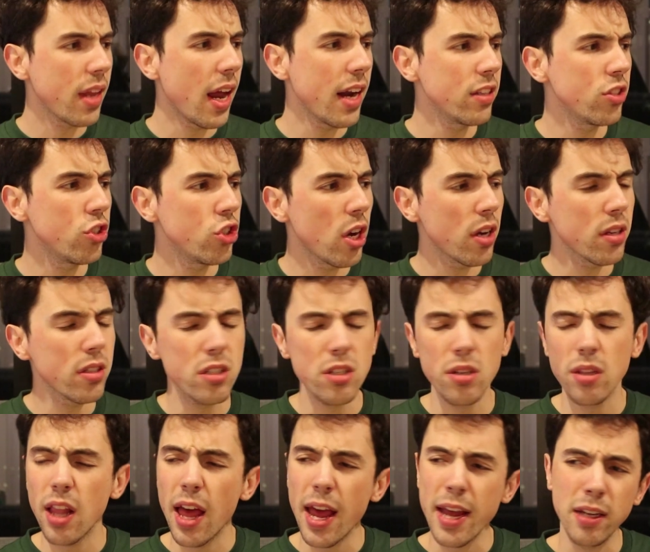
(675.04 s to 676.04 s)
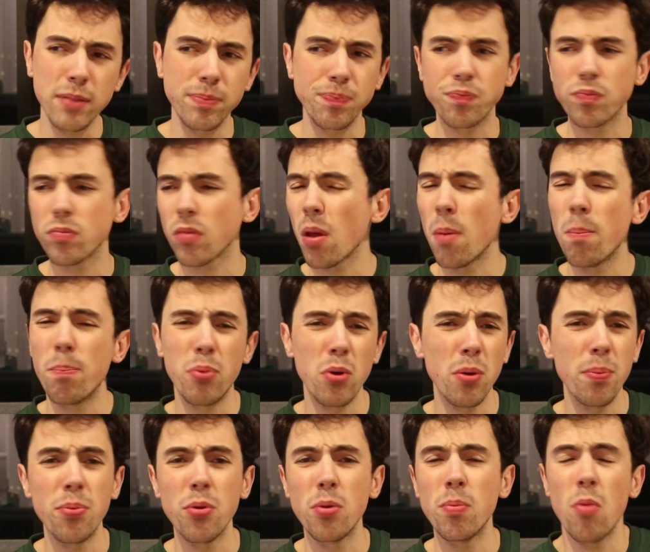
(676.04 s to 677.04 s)
That is just like
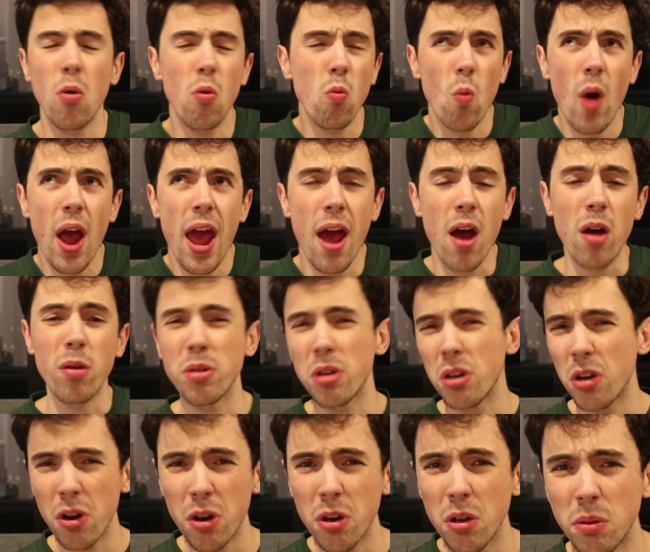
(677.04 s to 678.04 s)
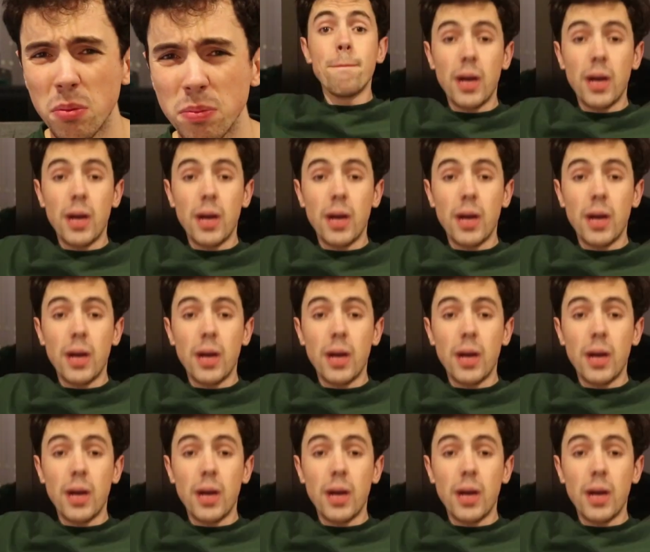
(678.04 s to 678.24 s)
boom boom wow, you know?